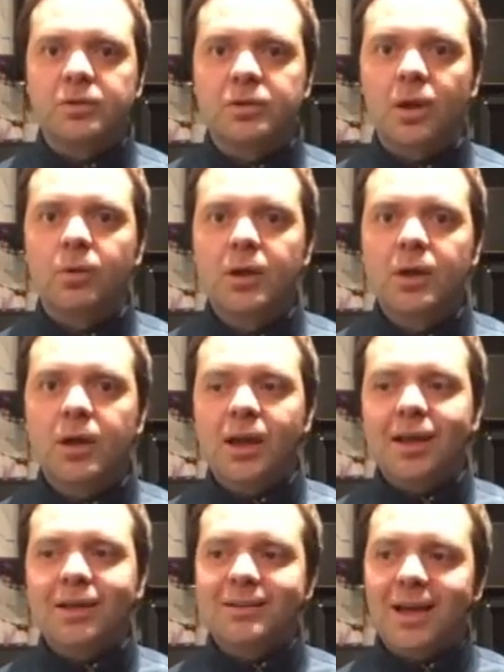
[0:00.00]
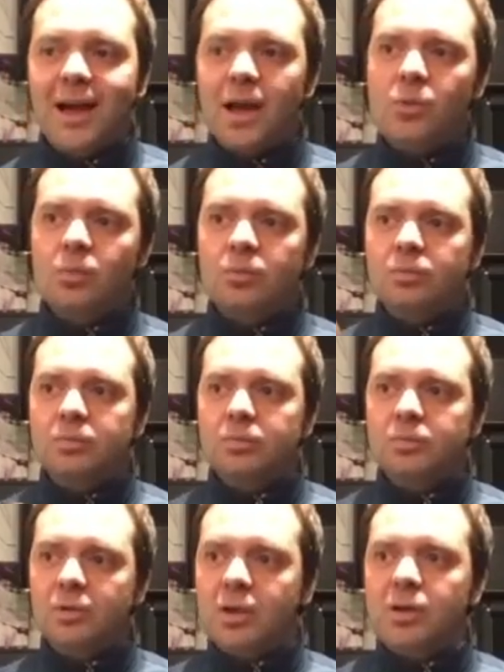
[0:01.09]
So it's now
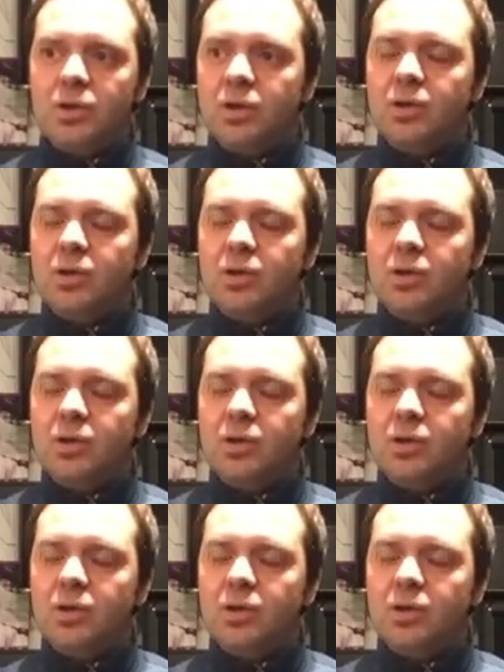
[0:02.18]
the